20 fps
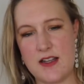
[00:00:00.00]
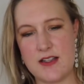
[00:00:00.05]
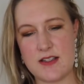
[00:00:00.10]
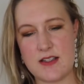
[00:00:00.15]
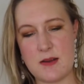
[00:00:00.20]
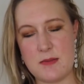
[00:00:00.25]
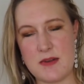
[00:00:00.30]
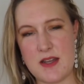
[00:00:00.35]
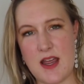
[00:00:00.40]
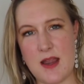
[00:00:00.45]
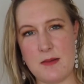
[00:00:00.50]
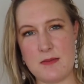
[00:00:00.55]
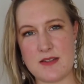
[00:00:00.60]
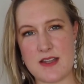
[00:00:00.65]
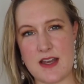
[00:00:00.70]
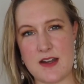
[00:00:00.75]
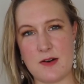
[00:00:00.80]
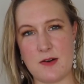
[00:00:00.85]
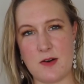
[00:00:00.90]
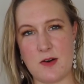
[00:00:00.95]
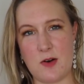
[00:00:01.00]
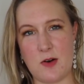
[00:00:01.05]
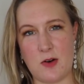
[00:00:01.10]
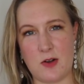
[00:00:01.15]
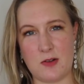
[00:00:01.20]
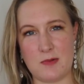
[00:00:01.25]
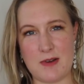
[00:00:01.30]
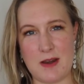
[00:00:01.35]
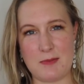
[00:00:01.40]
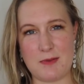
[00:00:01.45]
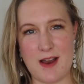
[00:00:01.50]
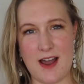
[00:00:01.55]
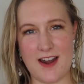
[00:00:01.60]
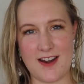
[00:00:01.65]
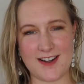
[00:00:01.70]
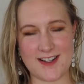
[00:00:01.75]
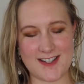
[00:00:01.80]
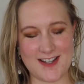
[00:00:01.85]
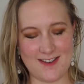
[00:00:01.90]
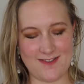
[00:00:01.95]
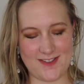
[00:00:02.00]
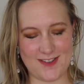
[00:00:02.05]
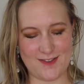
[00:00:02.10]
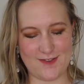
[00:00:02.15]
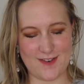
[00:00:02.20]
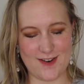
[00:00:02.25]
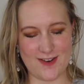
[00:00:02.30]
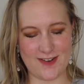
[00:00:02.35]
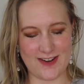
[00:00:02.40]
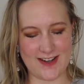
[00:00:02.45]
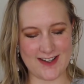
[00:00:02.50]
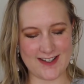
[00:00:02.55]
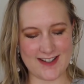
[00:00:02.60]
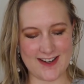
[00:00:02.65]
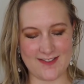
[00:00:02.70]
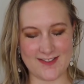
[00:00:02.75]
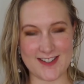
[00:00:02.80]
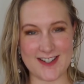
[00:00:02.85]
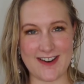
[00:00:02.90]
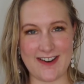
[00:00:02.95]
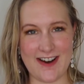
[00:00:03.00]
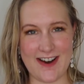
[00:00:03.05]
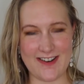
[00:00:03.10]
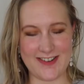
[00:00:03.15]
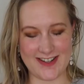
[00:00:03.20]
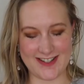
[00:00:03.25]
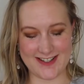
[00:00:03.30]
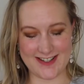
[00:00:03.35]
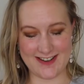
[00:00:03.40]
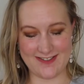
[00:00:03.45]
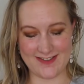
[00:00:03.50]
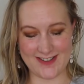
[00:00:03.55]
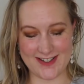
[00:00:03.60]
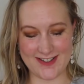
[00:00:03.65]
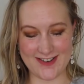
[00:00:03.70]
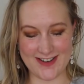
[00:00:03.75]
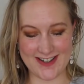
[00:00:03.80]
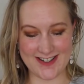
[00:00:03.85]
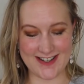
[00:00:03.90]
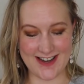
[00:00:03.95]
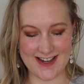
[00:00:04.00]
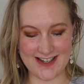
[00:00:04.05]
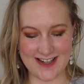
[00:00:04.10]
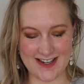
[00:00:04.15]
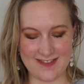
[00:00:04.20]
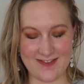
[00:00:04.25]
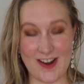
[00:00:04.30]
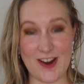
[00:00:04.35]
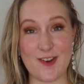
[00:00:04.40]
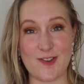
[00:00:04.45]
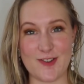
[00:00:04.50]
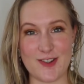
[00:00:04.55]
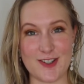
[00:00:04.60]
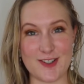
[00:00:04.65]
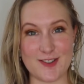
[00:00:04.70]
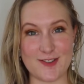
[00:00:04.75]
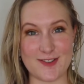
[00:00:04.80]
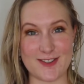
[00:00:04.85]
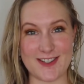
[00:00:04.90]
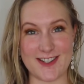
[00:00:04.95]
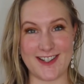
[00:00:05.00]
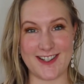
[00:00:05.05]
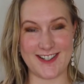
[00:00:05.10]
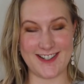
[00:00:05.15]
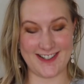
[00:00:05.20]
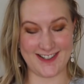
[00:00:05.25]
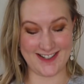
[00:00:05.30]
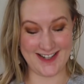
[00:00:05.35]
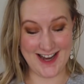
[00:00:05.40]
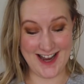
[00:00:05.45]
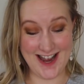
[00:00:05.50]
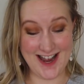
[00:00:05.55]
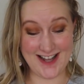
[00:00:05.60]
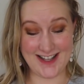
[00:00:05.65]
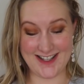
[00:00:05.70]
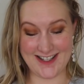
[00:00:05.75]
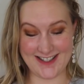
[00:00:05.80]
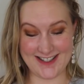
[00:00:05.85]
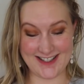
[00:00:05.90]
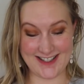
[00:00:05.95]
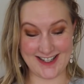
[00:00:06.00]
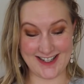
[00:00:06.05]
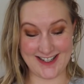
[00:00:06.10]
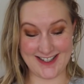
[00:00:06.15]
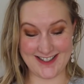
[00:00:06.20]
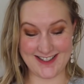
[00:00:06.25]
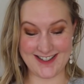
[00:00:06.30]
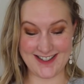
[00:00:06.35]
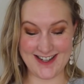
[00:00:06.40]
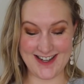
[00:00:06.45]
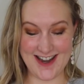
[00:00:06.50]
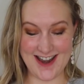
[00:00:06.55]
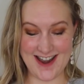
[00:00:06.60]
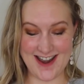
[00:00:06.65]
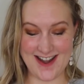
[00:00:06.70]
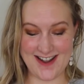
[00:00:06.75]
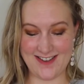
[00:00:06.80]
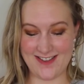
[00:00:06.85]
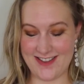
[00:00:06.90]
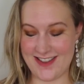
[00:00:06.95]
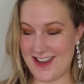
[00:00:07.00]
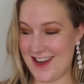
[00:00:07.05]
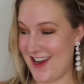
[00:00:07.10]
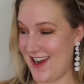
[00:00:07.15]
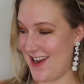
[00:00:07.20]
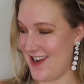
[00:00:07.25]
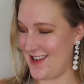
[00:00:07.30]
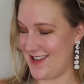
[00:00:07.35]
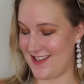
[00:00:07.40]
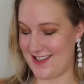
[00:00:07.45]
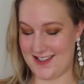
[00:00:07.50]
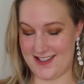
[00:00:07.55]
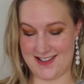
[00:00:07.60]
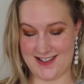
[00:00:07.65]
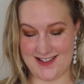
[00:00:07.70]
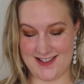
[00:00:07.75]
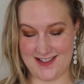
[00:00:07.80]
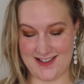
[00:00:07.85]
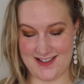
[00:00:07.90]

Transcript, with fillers: Sometimes I don't hold my products up to focus. I'm sorry, I just am so excited in my own little world, and it's like, yay, new things.